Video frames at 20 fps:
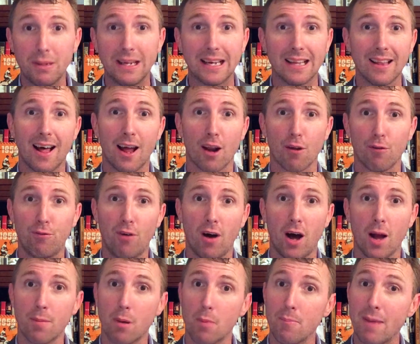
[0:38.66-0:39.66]
be a lot of
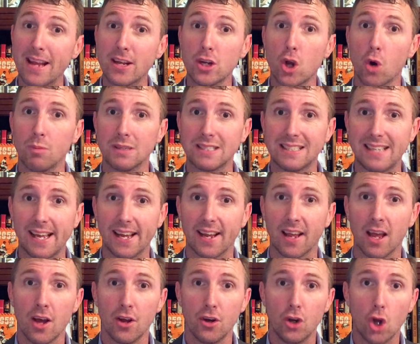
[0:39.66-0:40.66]
fun, but make no mistake,
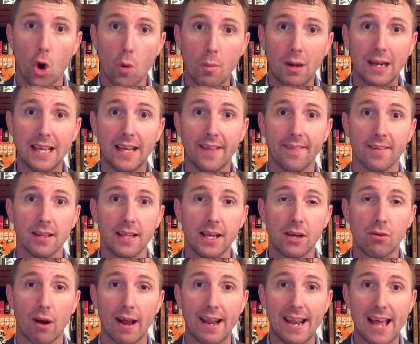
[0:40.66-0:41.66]
nobody in the
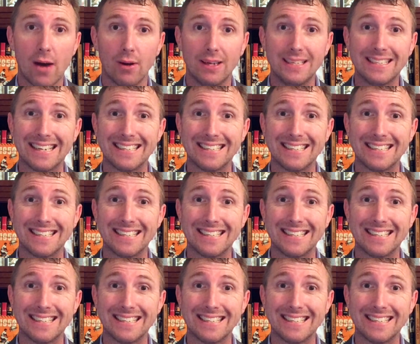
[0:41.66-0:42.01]
league right now is